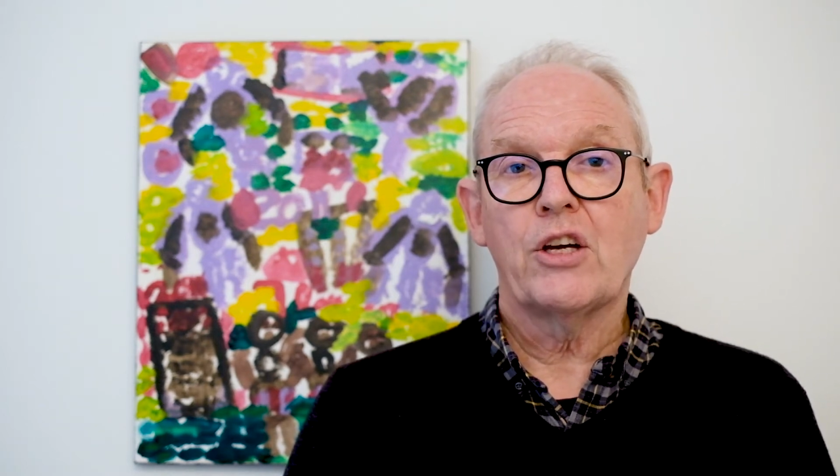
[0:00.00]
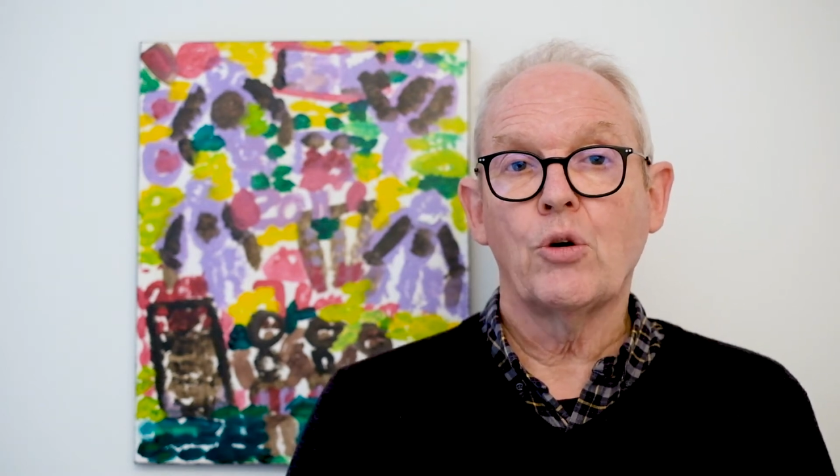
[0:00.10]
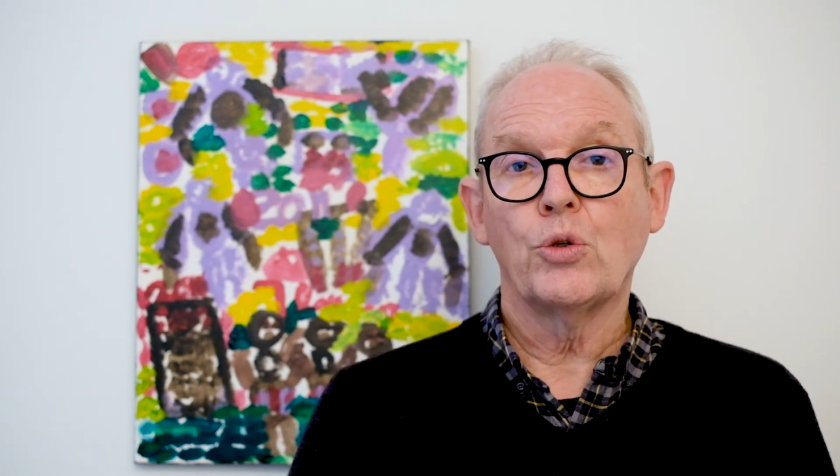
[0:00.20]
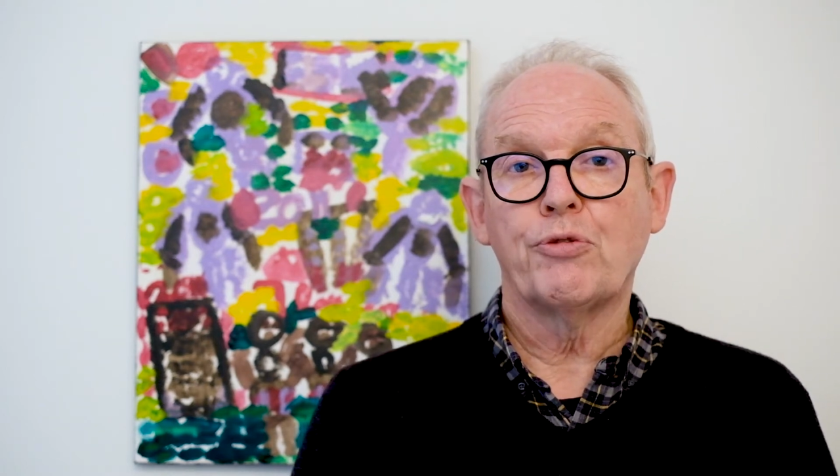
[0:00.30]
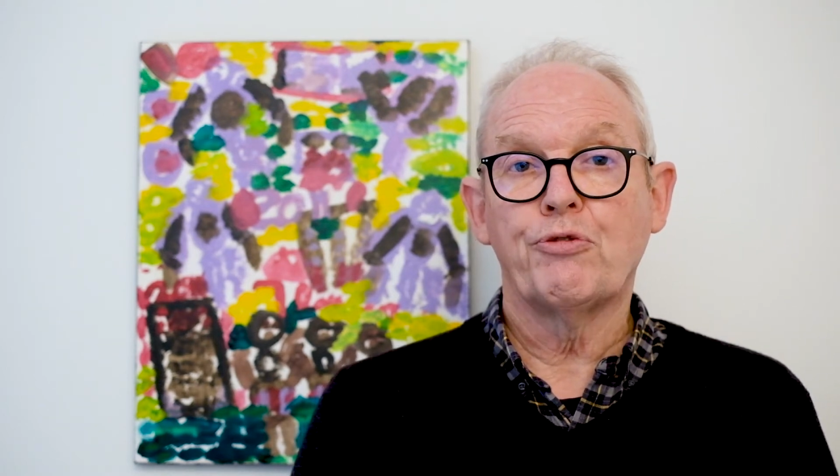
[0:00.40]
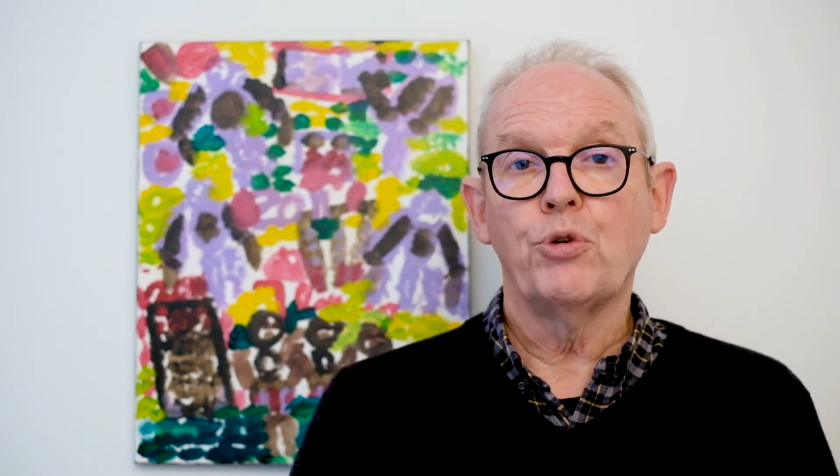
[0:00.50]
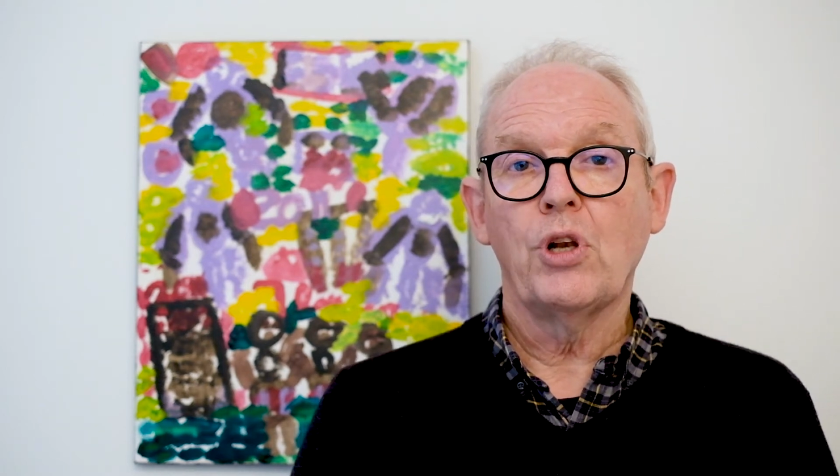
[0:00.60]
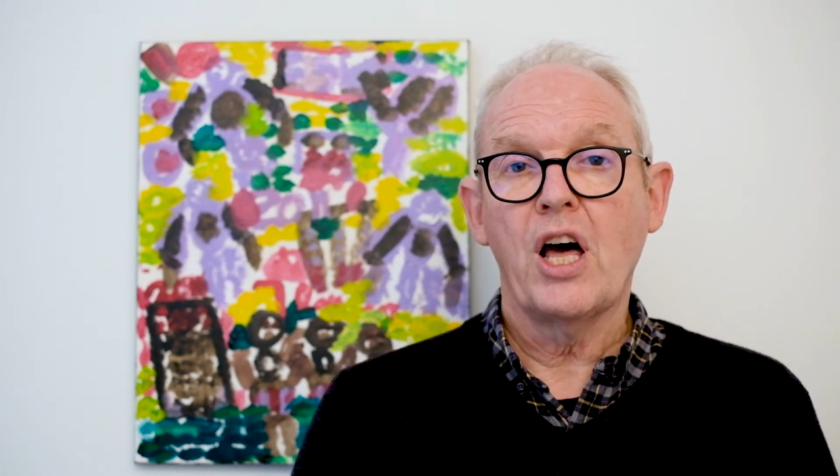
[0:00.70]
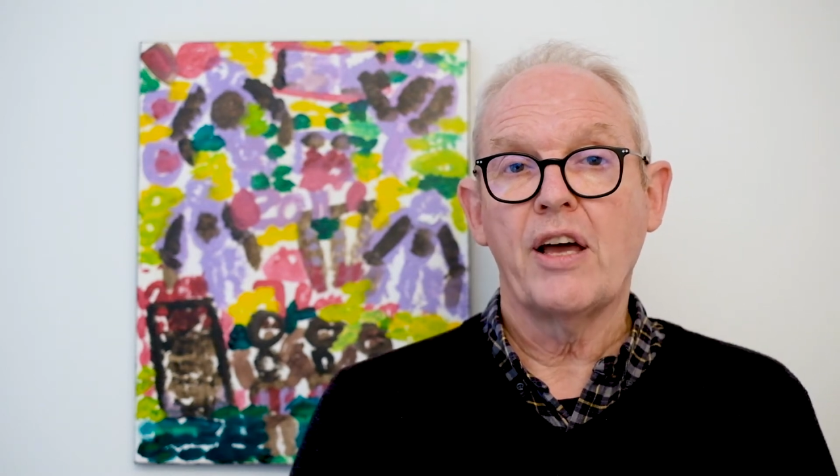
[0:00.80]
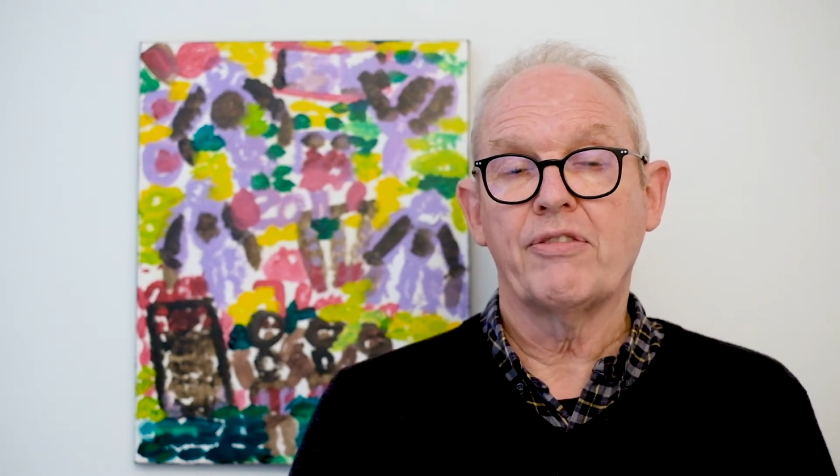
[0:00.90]
called A Full
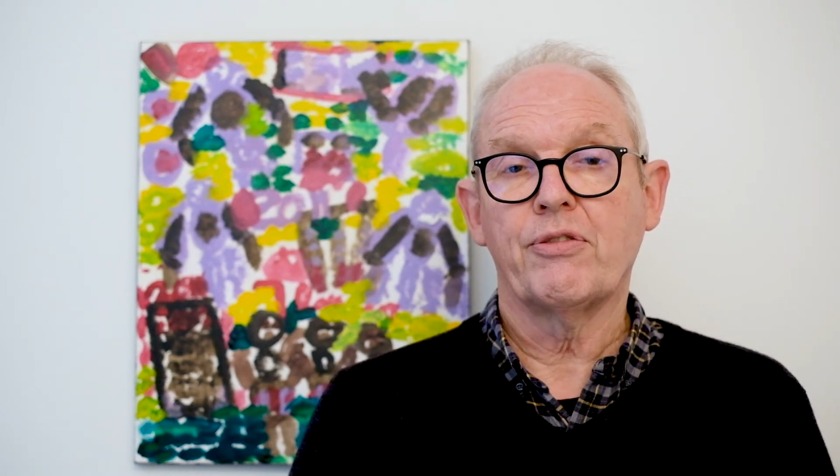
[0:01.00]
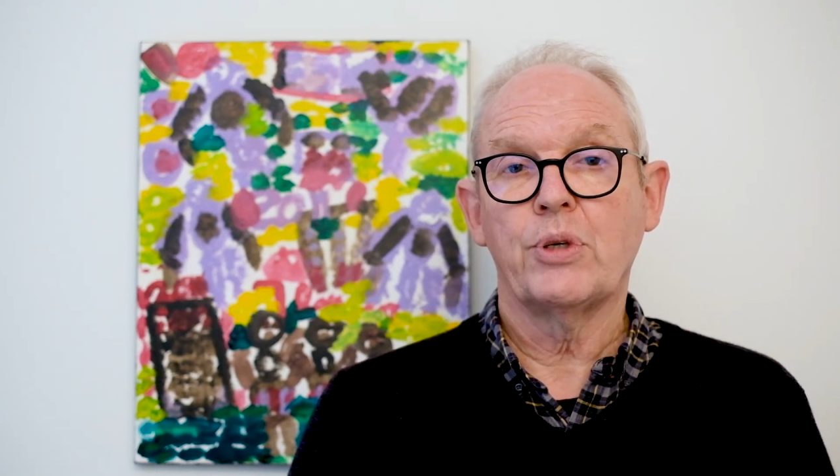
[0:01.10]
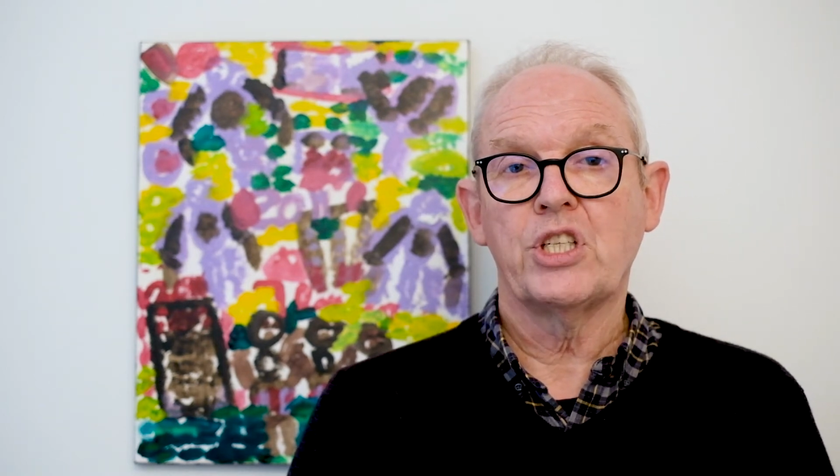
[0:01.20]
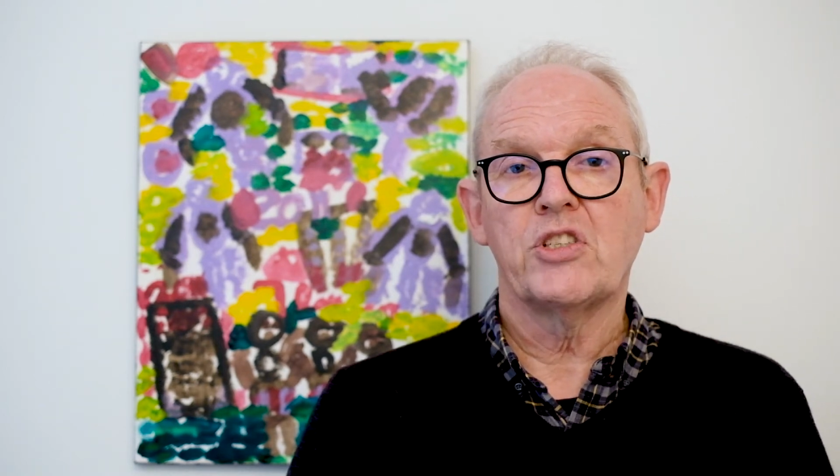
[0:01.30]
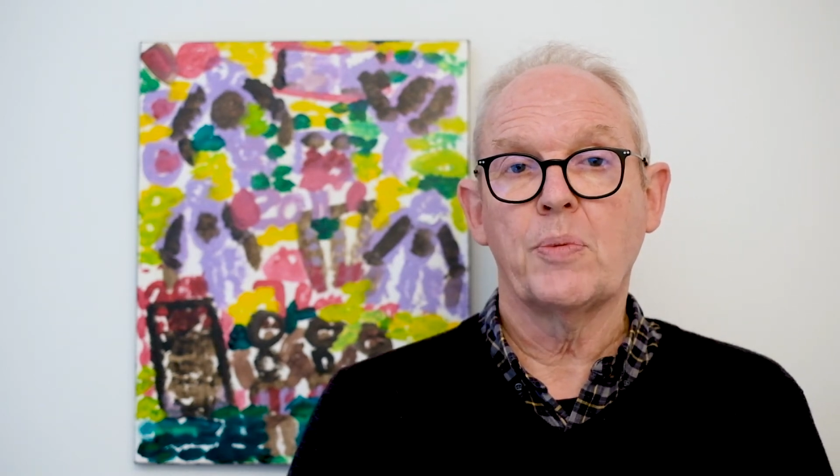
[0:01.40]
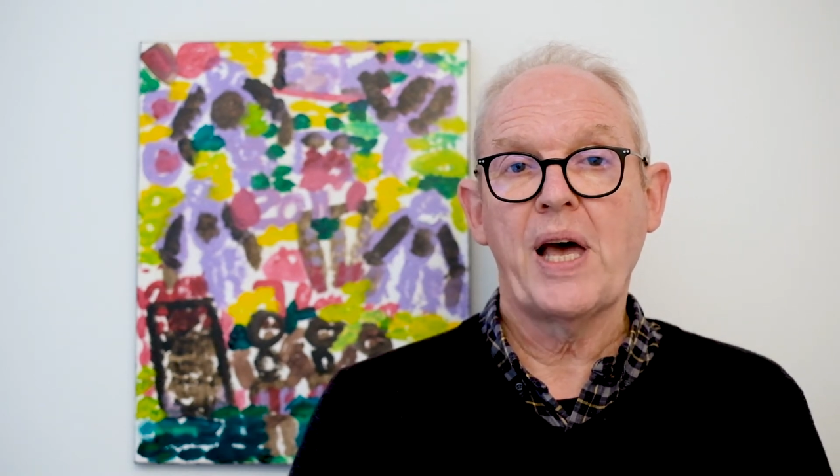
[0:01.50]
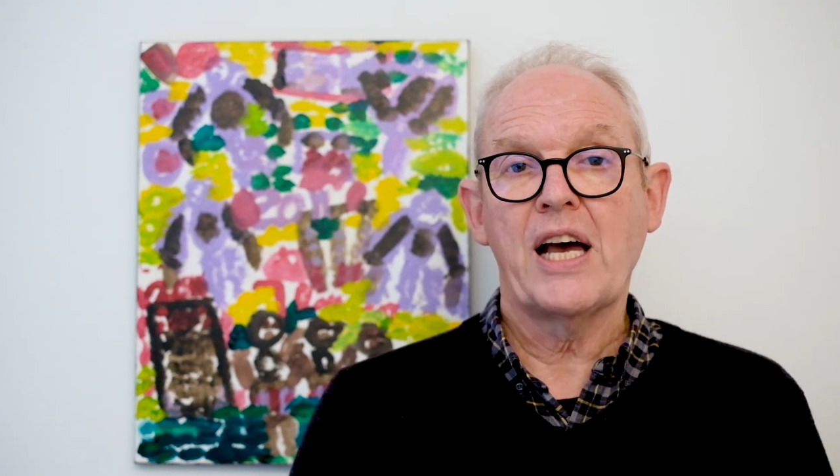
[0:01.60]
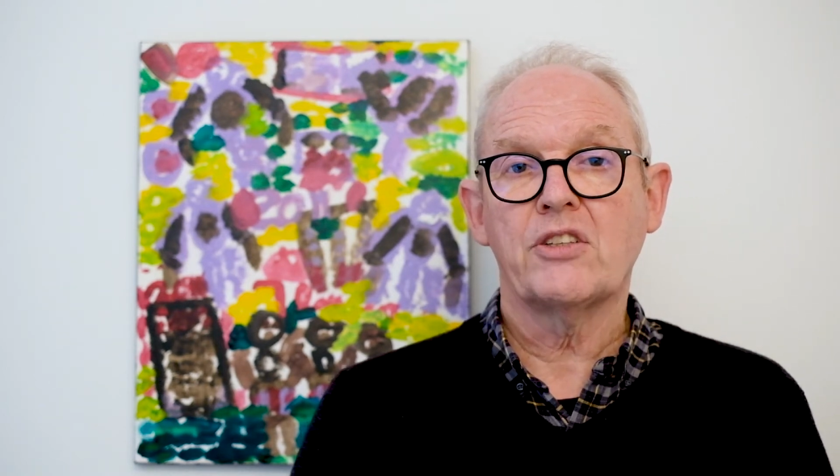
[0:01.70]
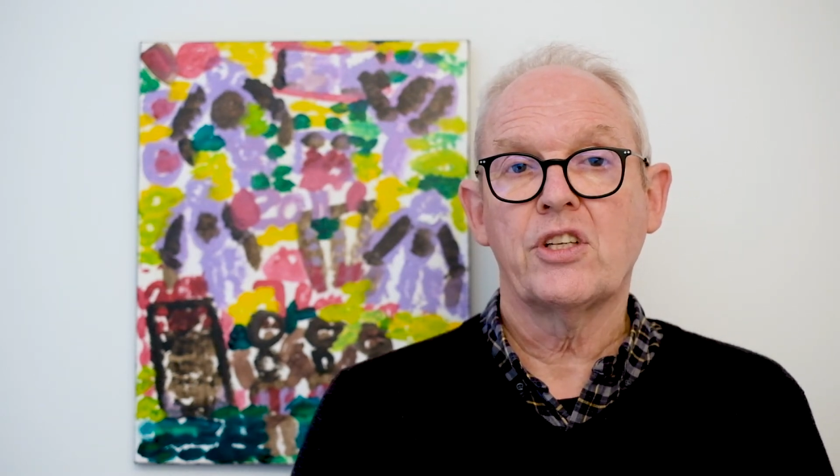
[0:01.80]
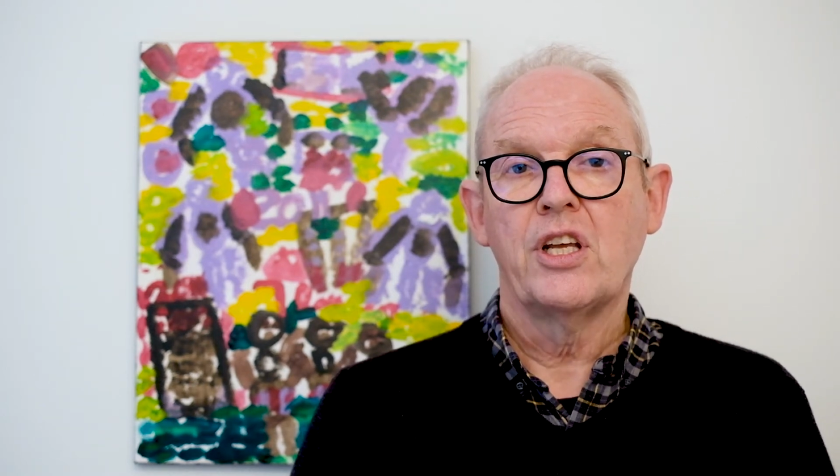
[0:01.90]
Life, which is
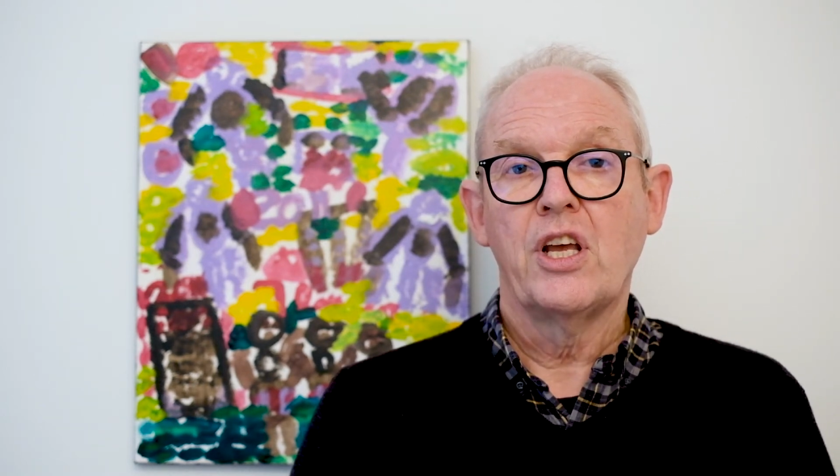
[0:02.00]
about